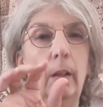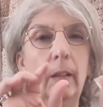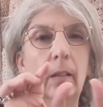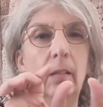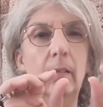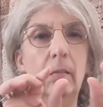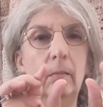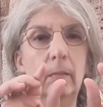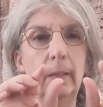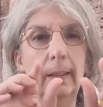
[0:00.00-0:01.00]
little
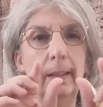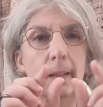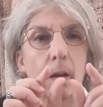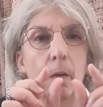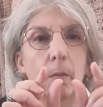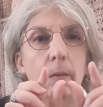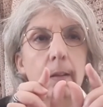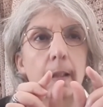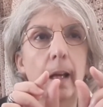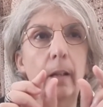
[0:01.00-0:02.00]

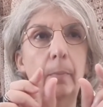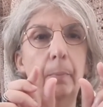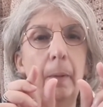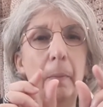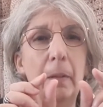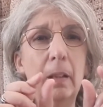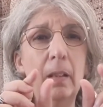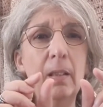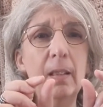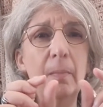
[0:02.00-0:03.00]
stones, like
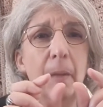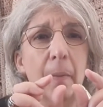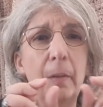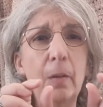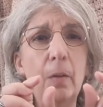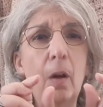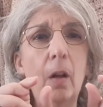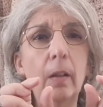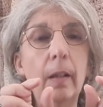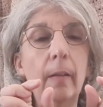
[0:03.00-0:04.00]
pebbles, maybe you
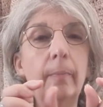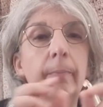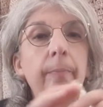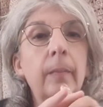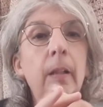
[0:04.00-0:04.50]
call them,